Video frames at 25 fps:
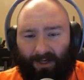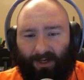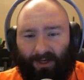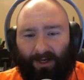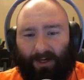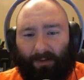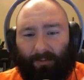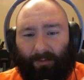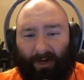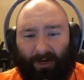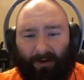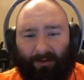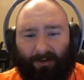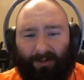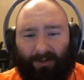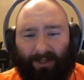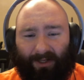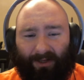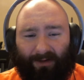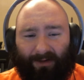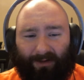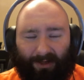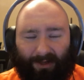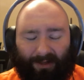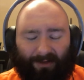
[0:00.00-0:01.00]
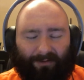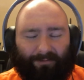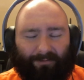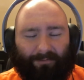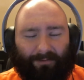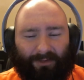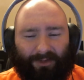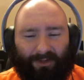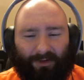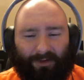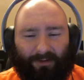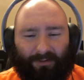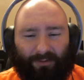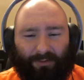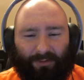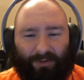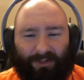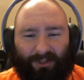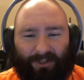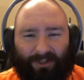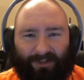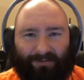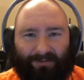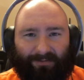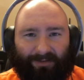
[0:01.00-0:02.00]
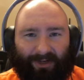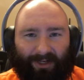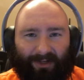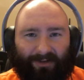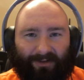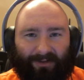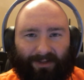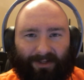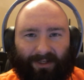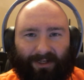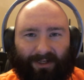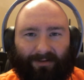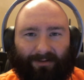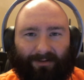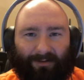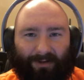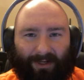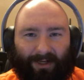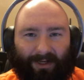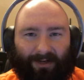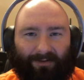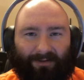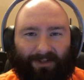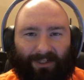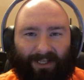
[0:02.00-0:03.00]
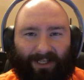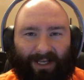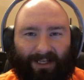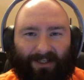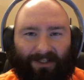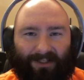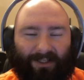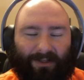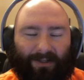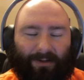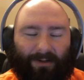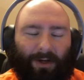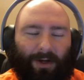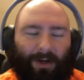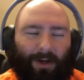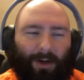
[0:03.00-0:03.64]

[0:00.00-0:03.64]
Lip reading: Apparently, I was watching some videos online, kind of a tangent,